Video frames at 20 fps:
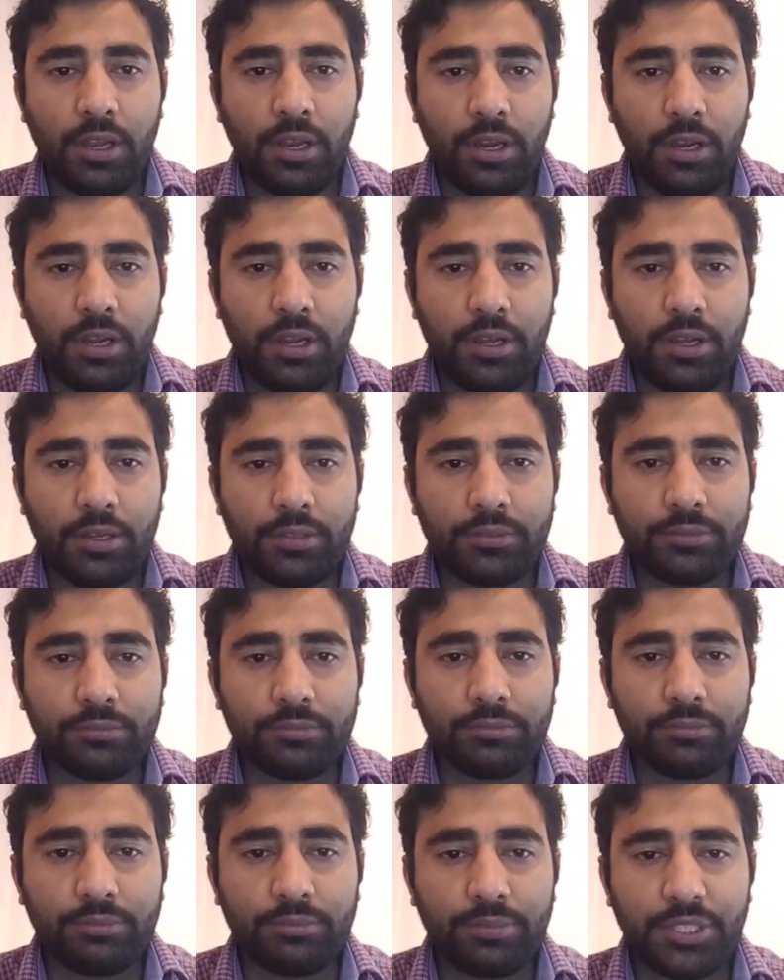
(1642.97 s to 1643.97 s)
Uh,
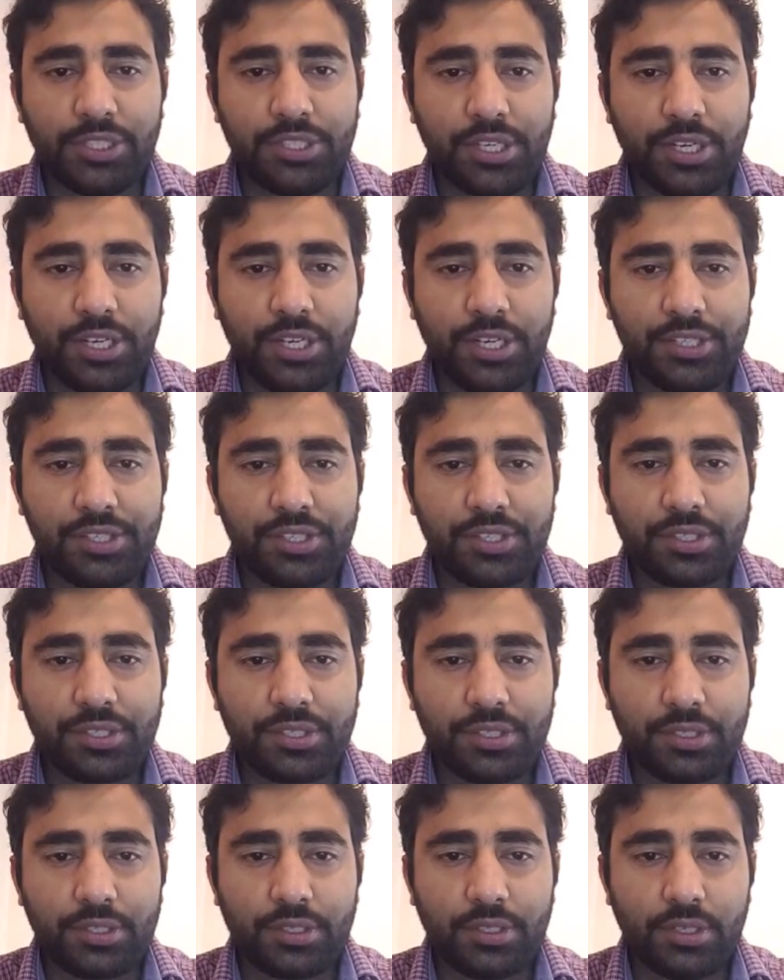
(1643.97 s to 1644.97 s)

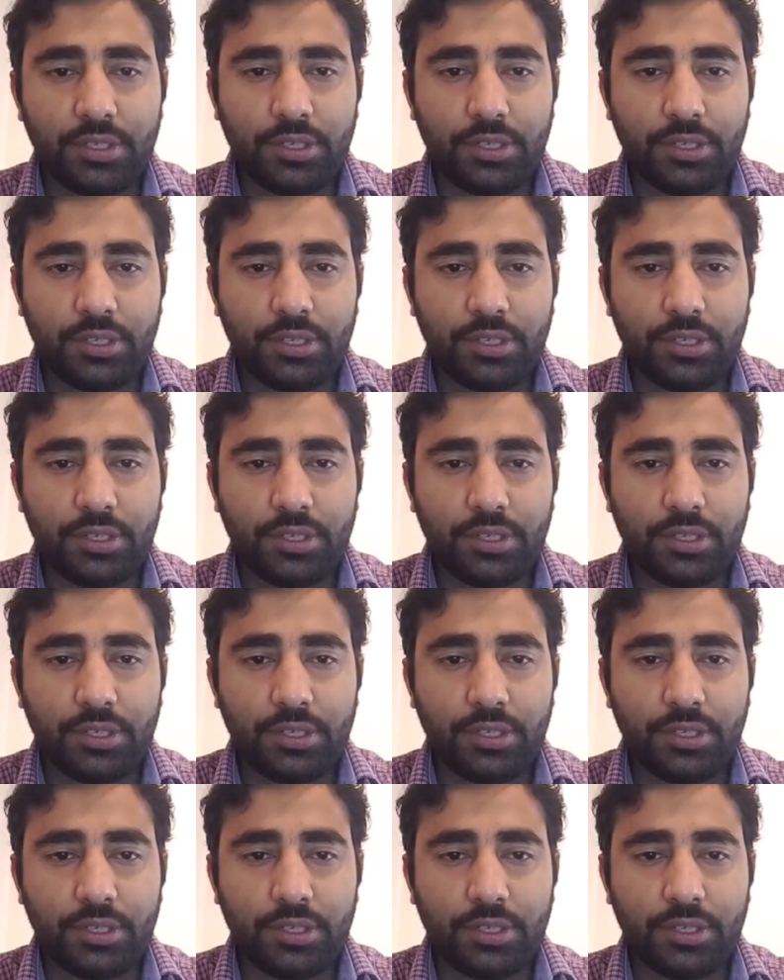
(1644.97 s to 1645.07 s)
Rajesh,